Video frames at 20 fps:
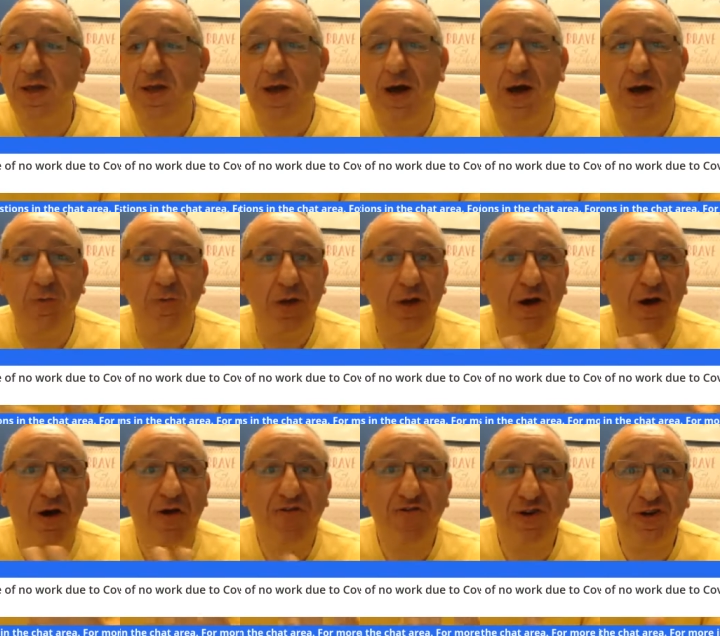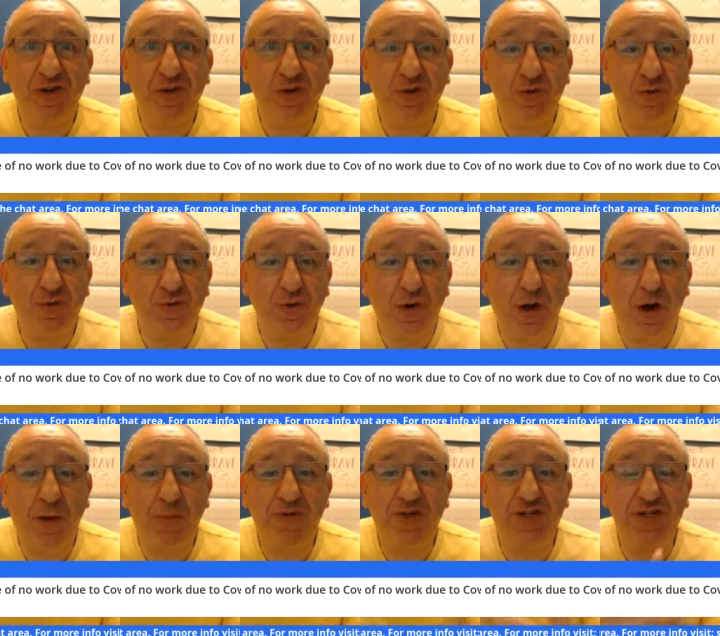I will offer you
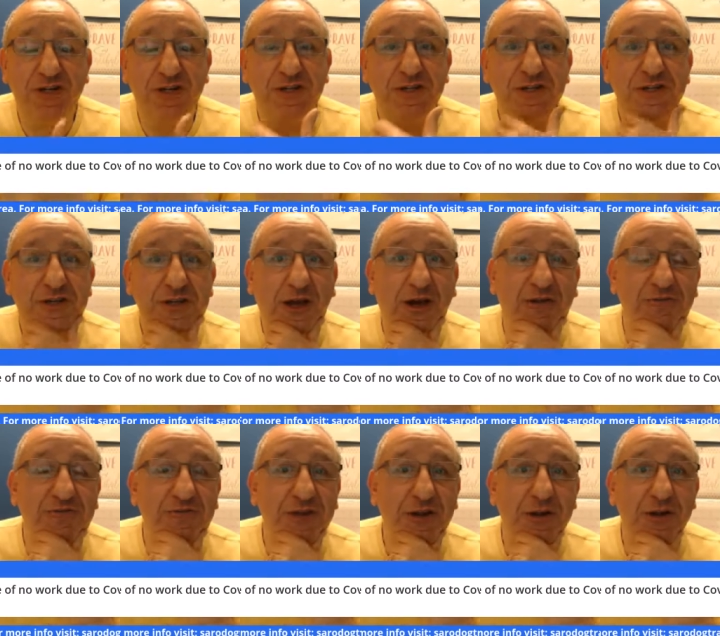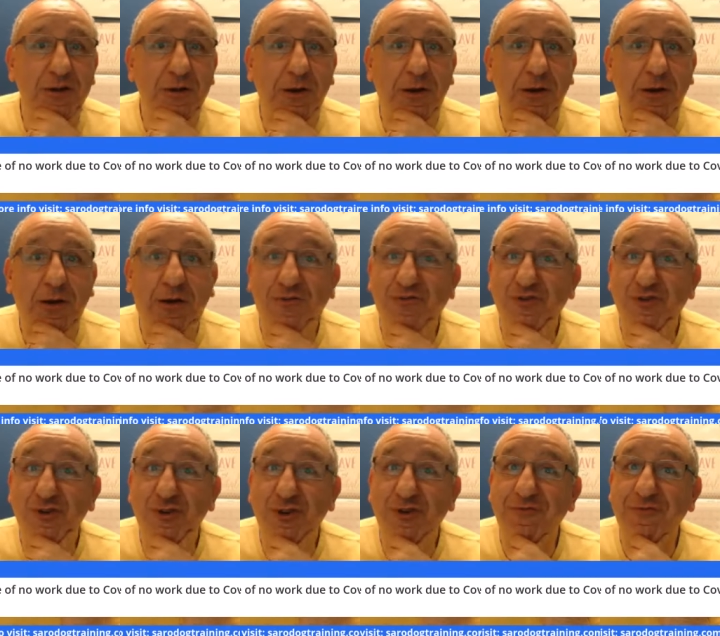options. I will offer
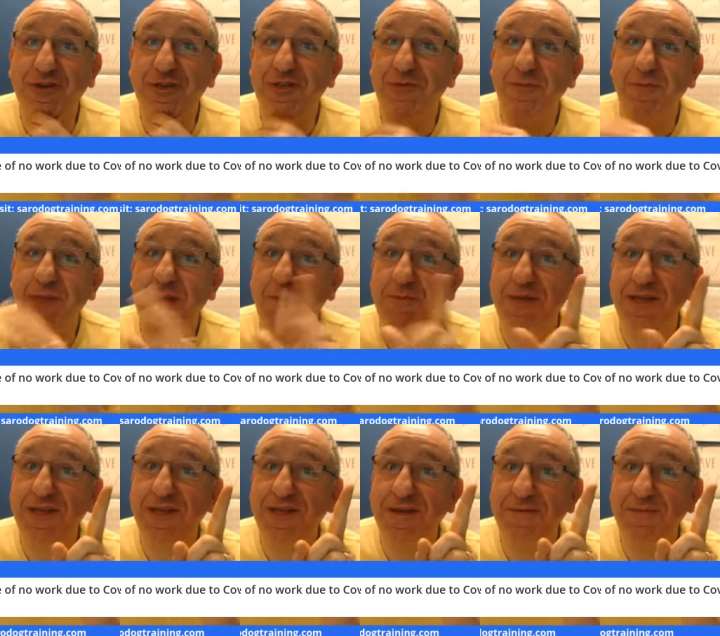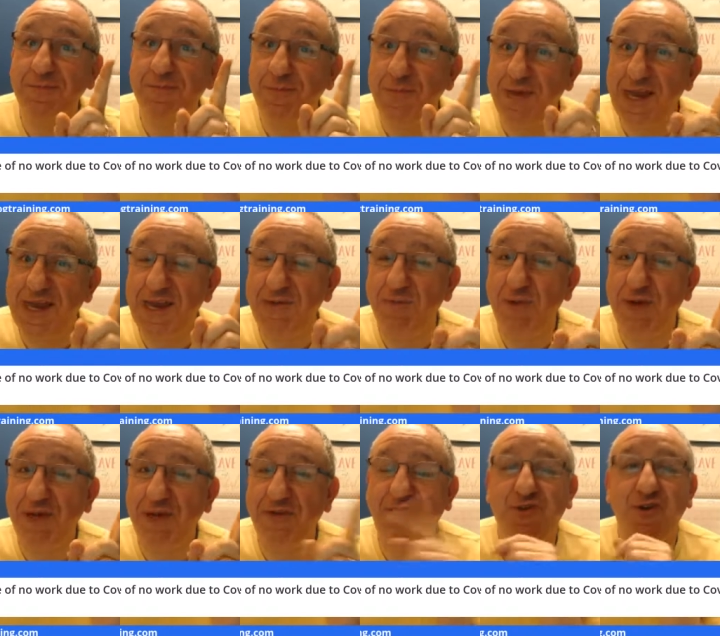you even maybe maybe
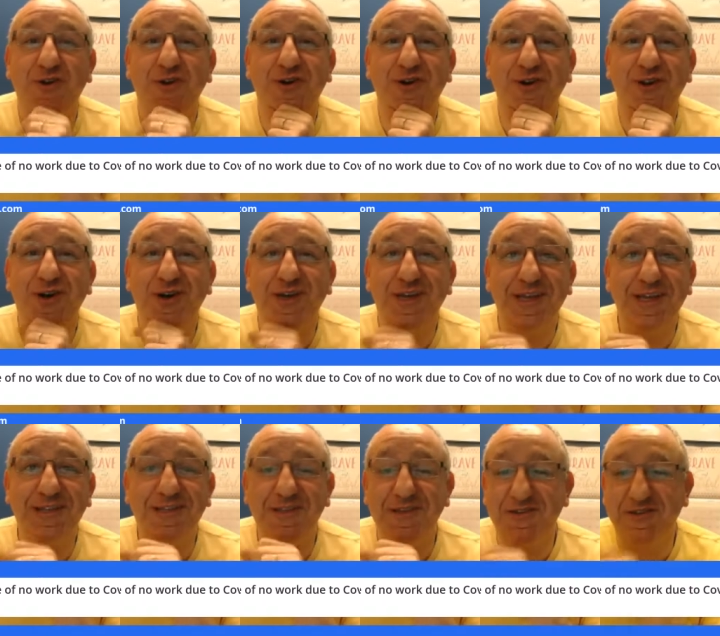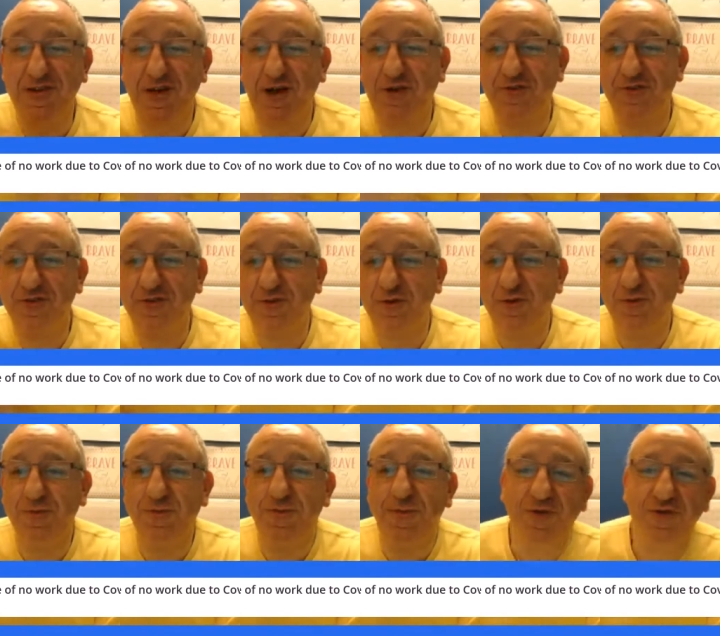if you're lucky discounts too.
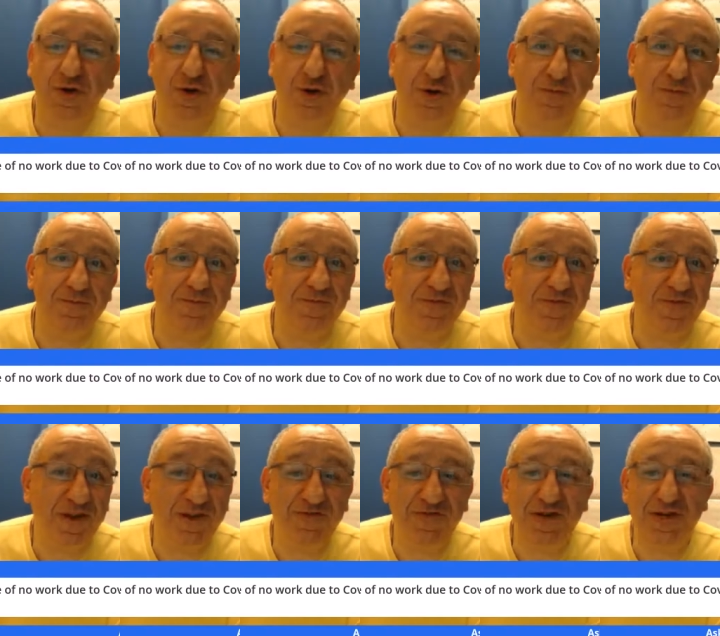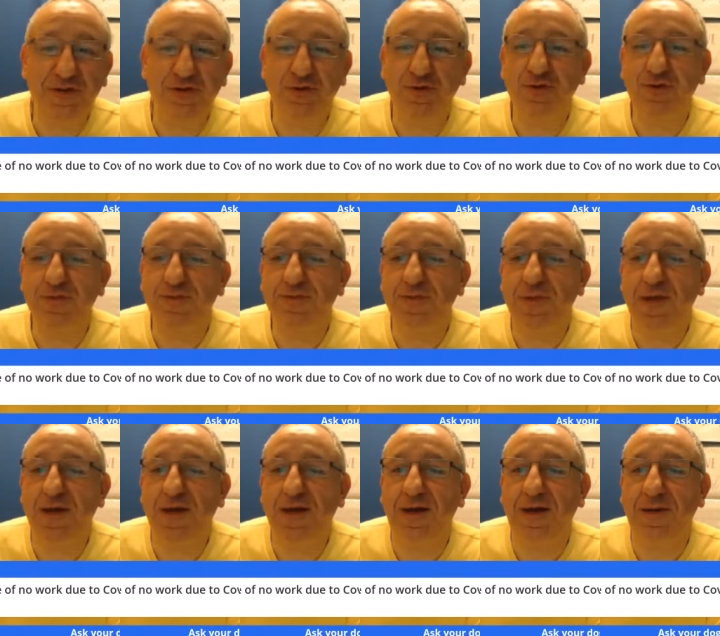So feel free to
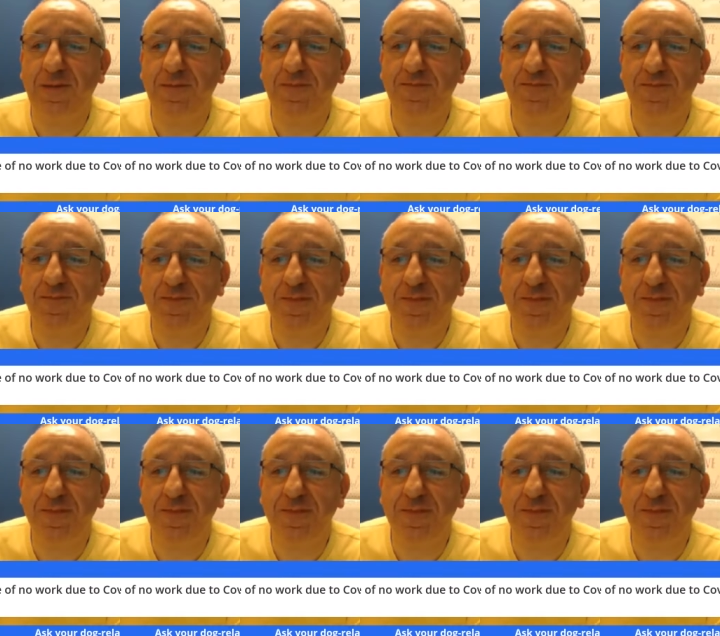um,